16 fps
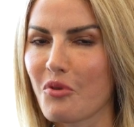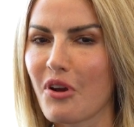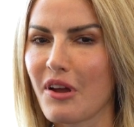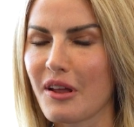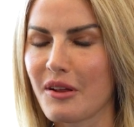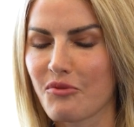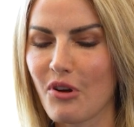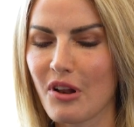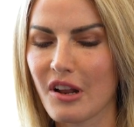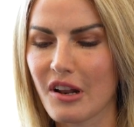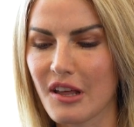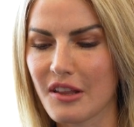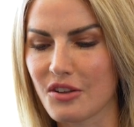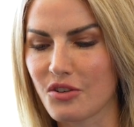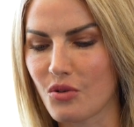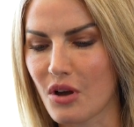I'm really
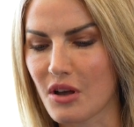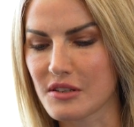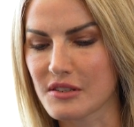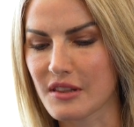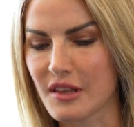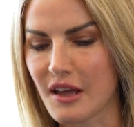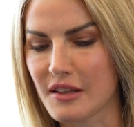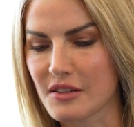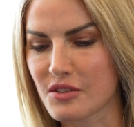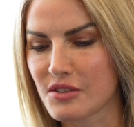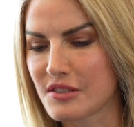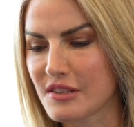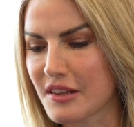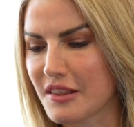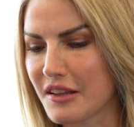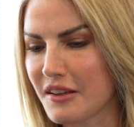glad that you asked that,
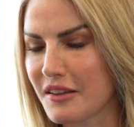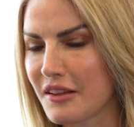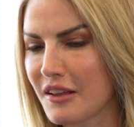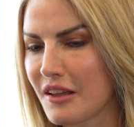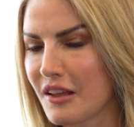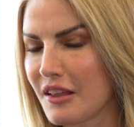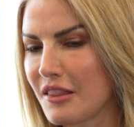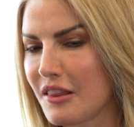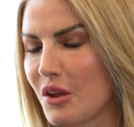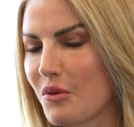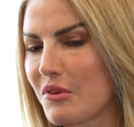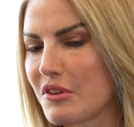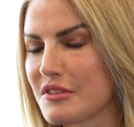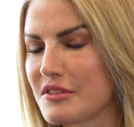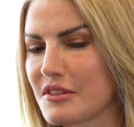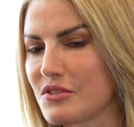because I think there
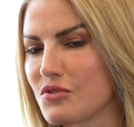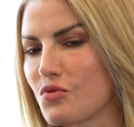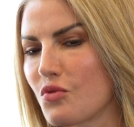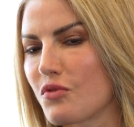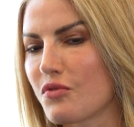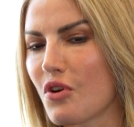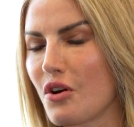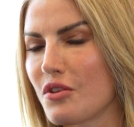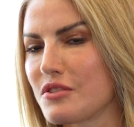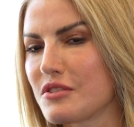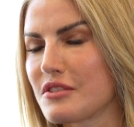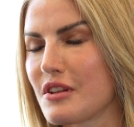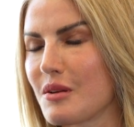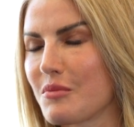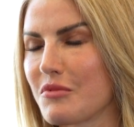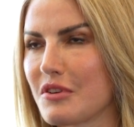is this sort of
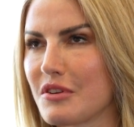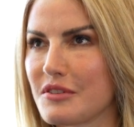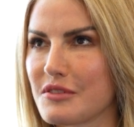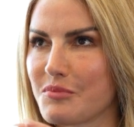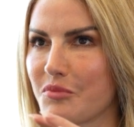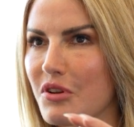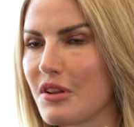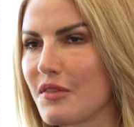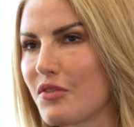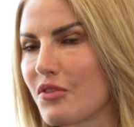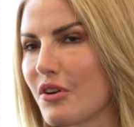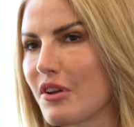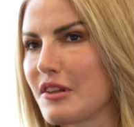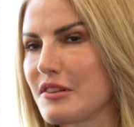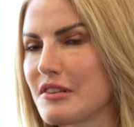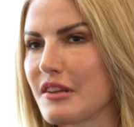concept that is
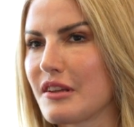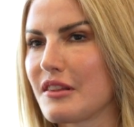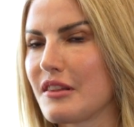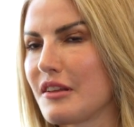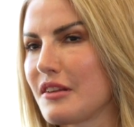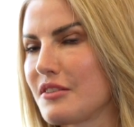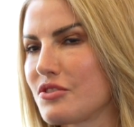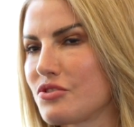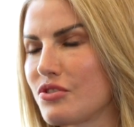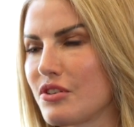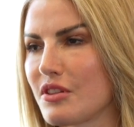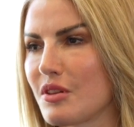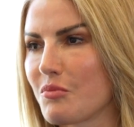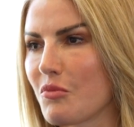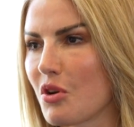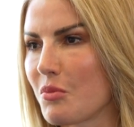proliferating in the industry
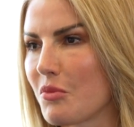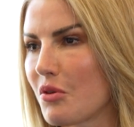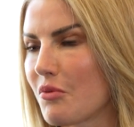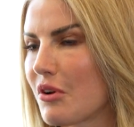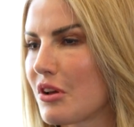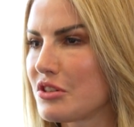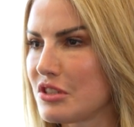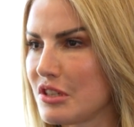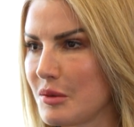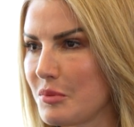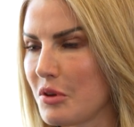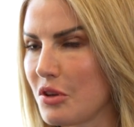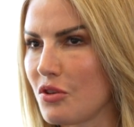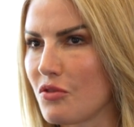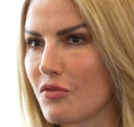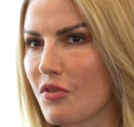at the moment around
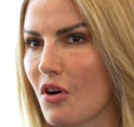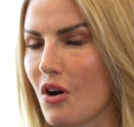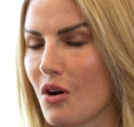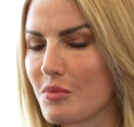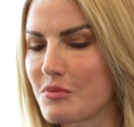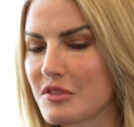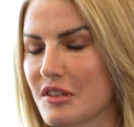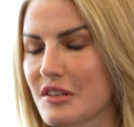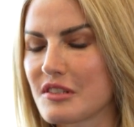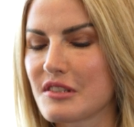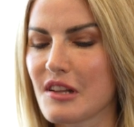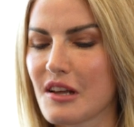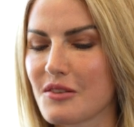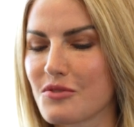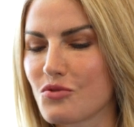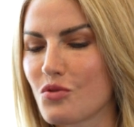GPU farms, and it
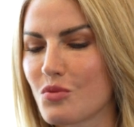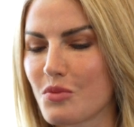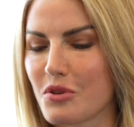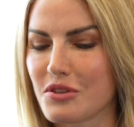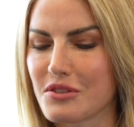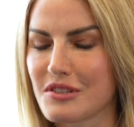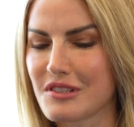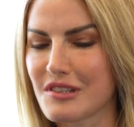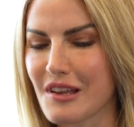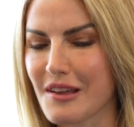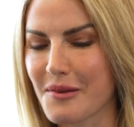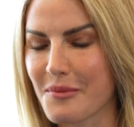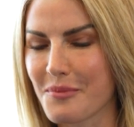sounds almost